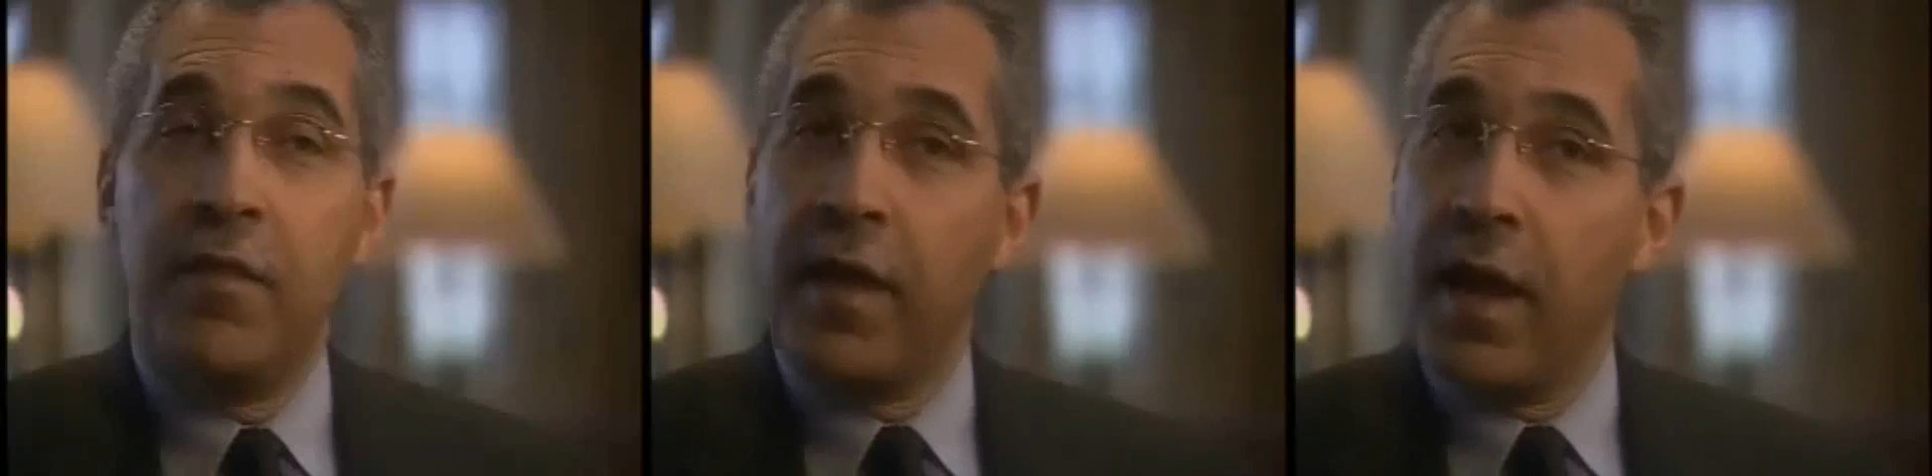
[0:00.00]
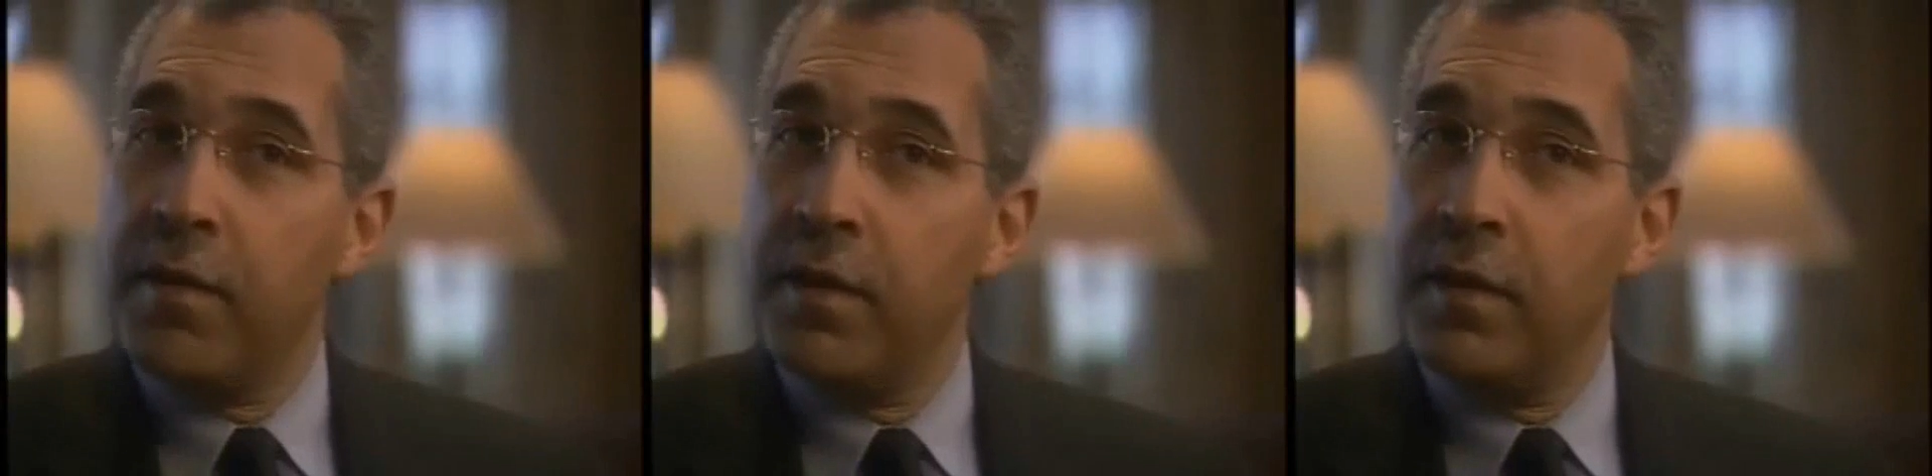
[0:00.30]

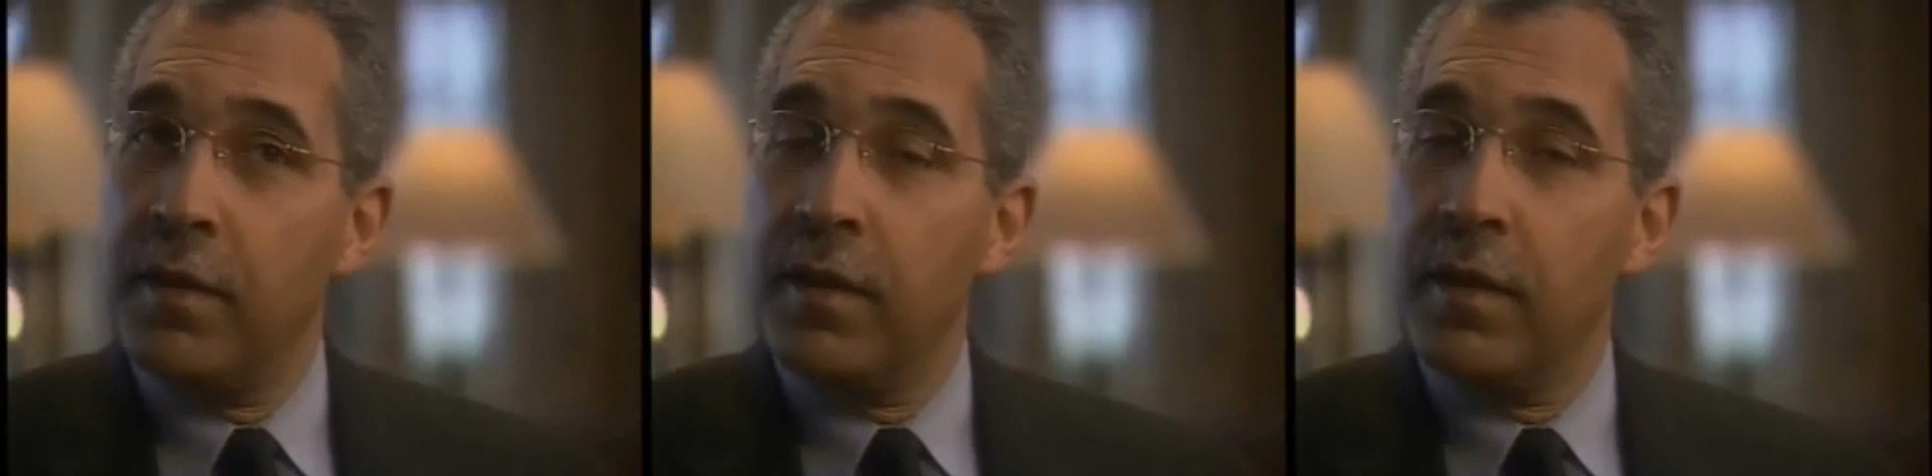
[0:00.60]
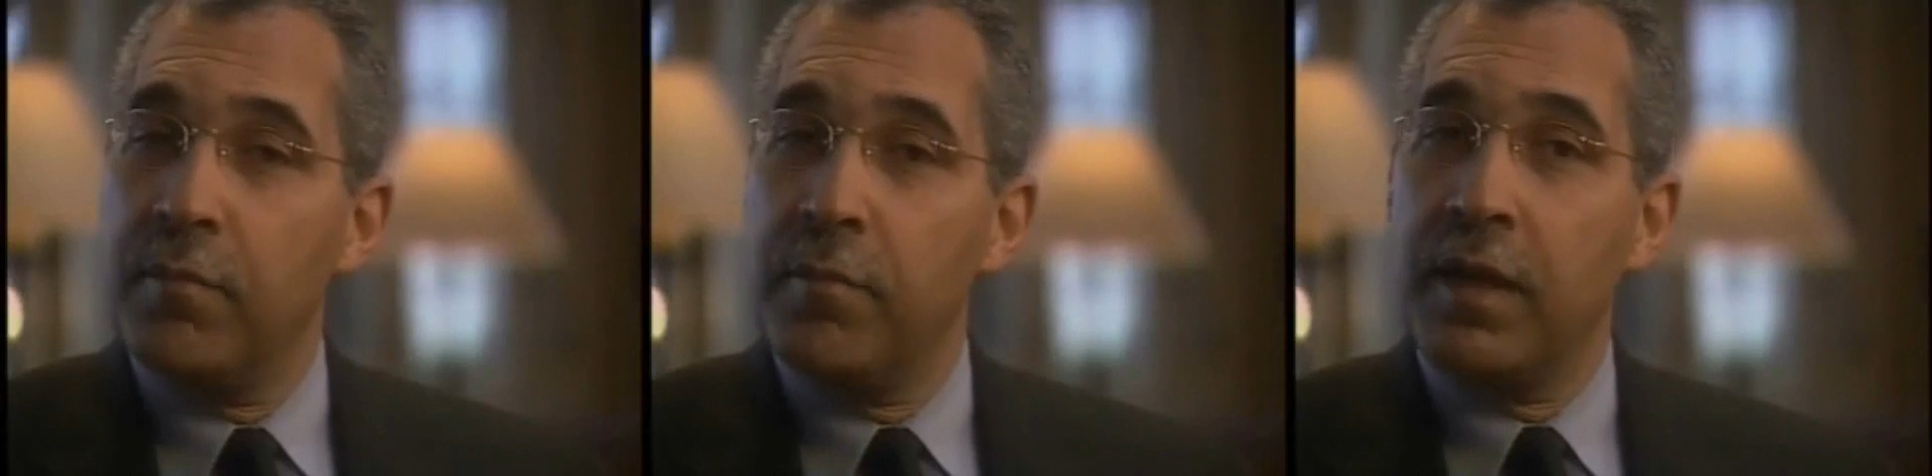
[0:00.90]
That
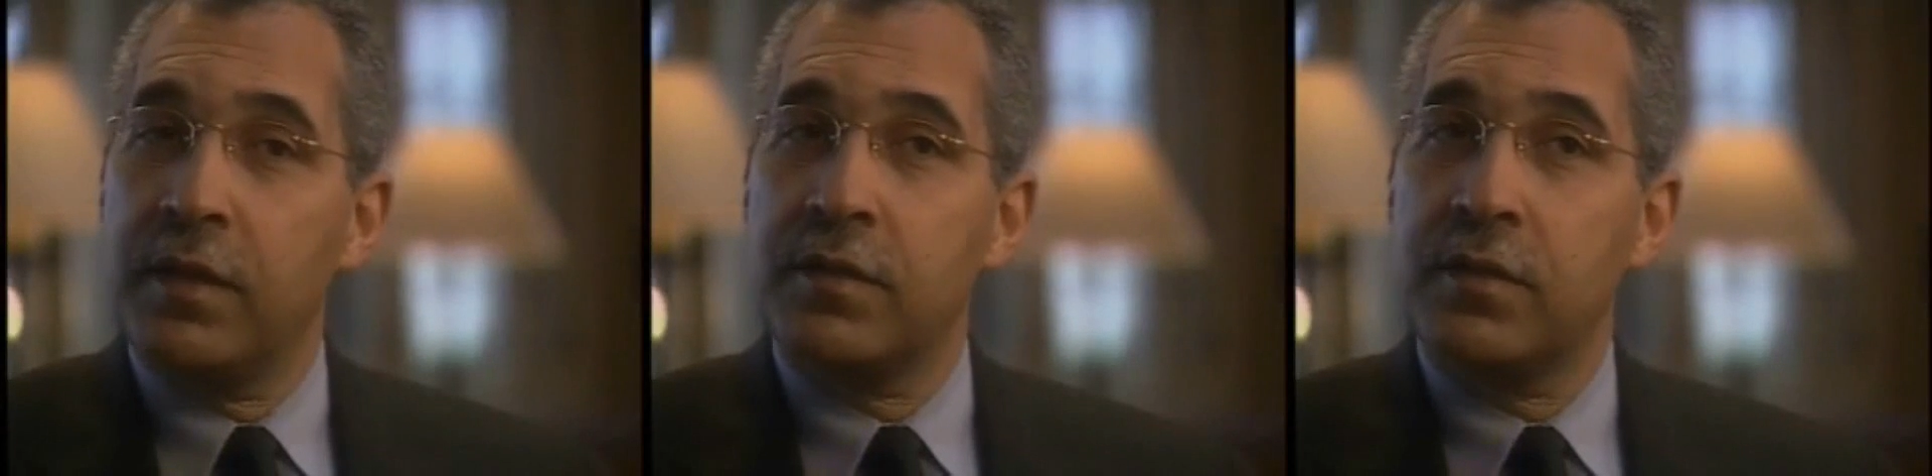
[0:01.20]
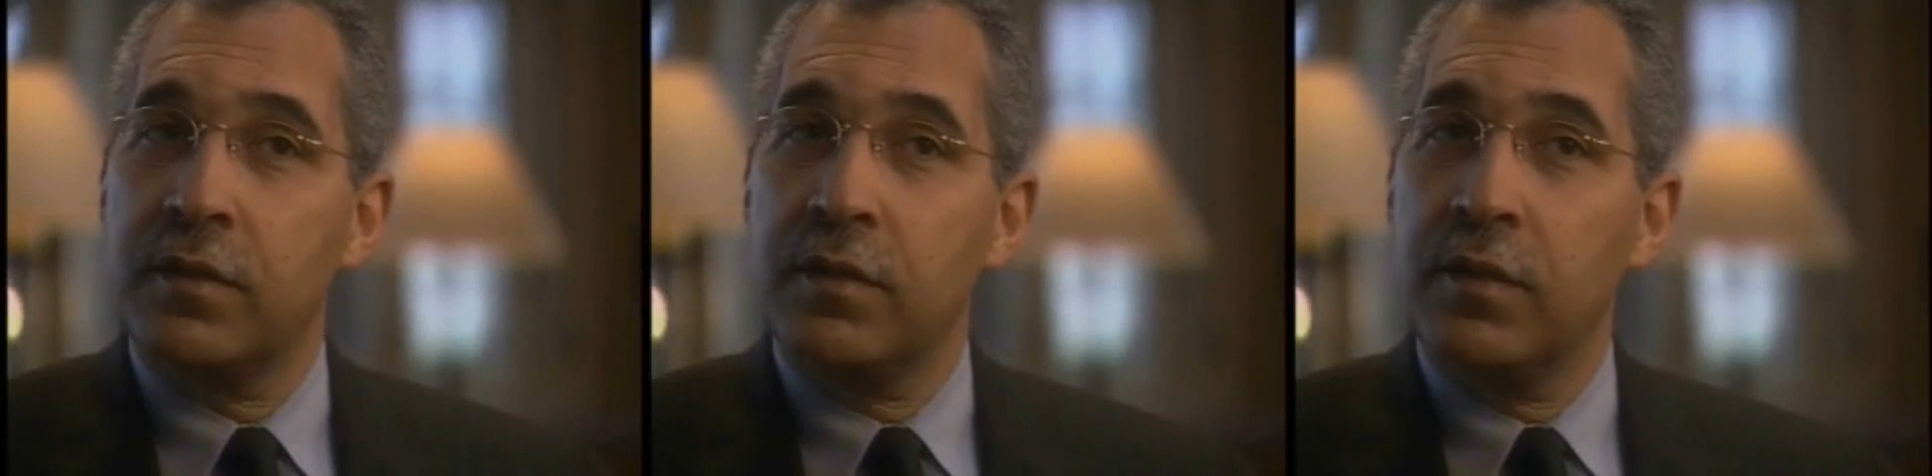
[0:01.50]

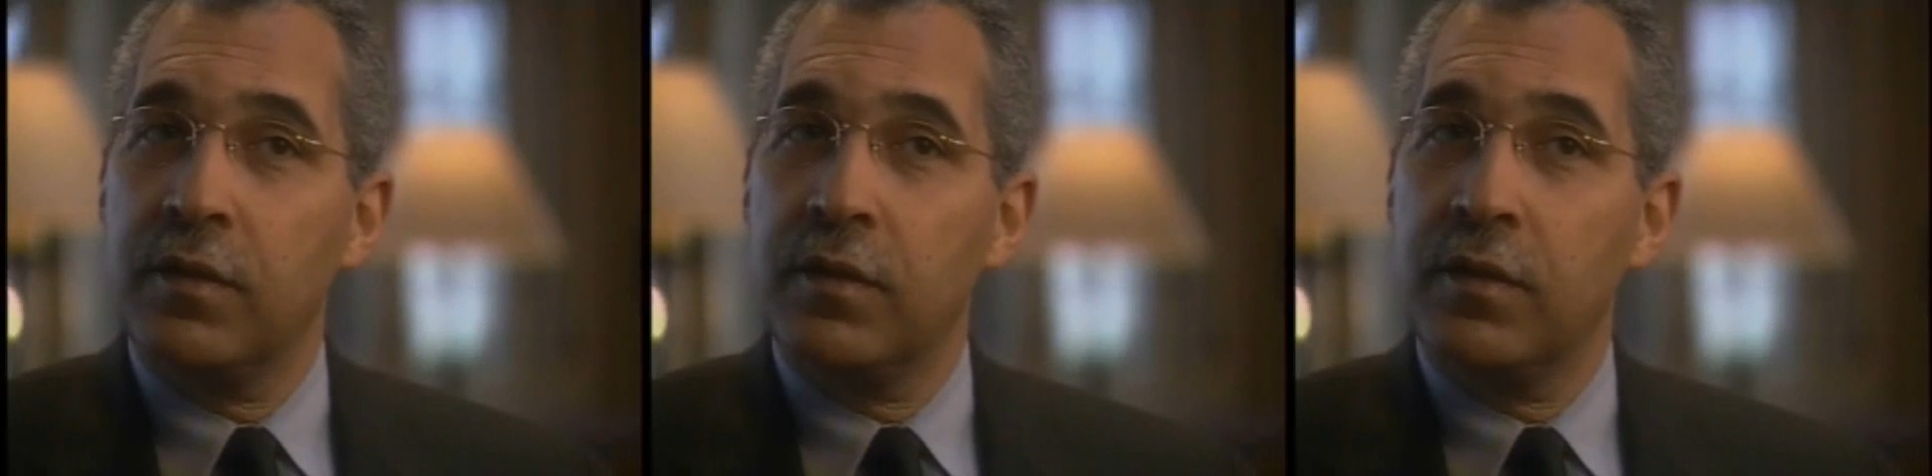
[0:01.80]
makes